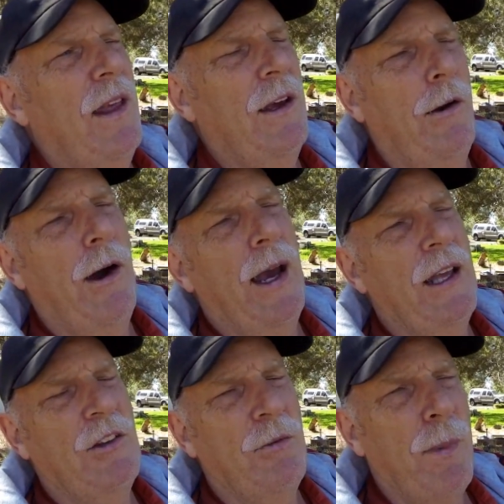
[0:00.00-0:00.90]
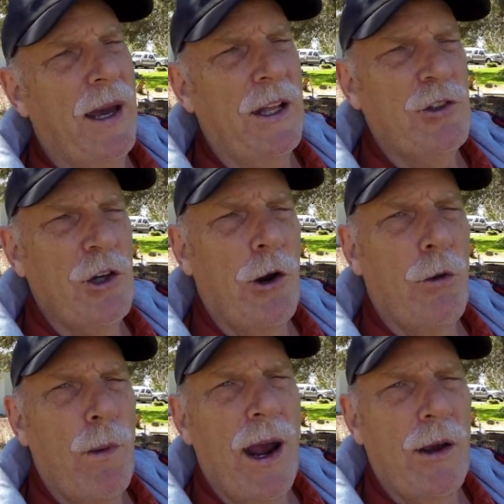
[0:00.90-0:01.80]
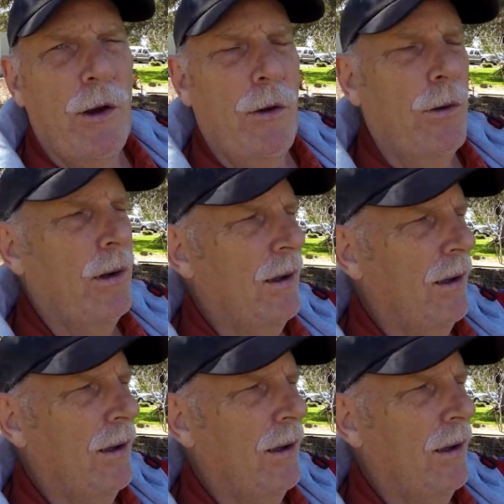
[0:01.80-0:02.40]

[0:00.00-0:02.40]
think, oh, I can just buy a jar of ragu,